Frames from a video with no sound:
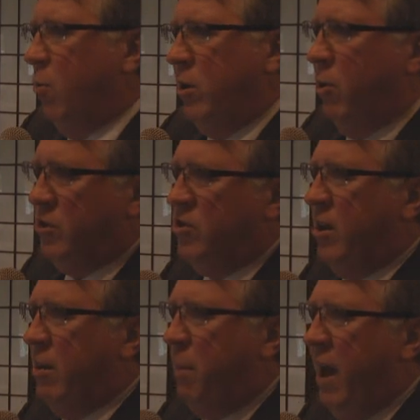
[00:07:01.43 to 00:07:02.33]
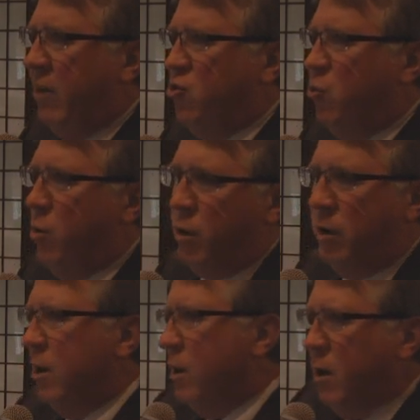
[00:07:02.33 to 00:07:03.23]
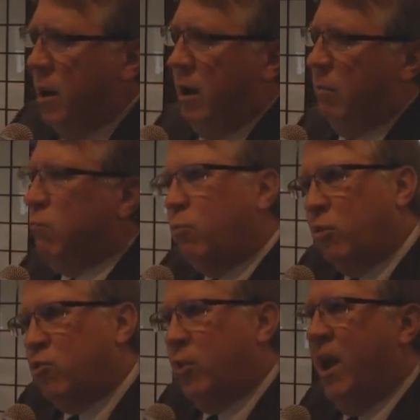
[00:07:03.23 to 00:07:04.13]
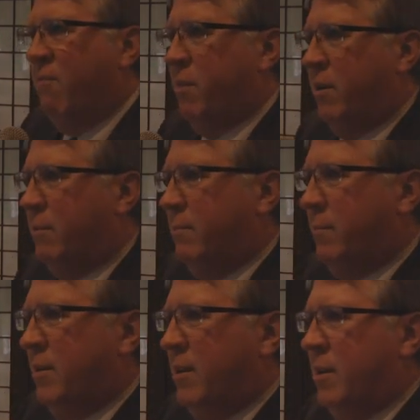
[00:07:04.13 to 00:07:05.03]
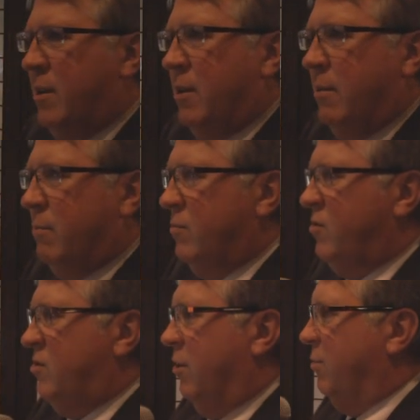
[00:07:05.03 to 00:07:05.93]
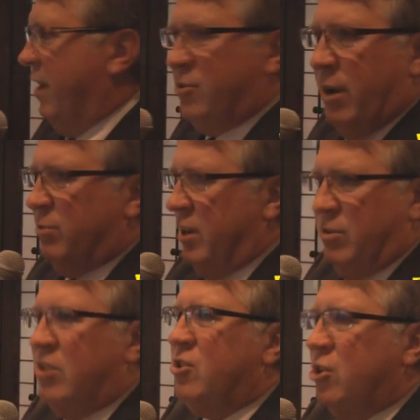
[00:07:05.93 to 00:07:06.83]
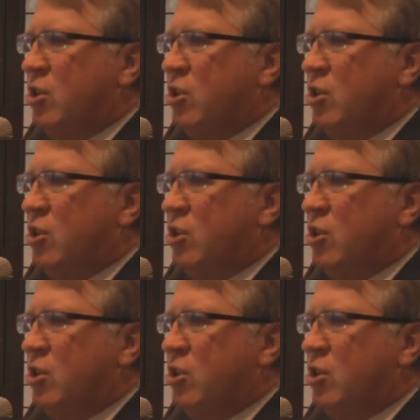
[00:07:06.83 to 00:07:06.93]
are we going to stay a patchwork, which we have been? So that's why I'm saying these are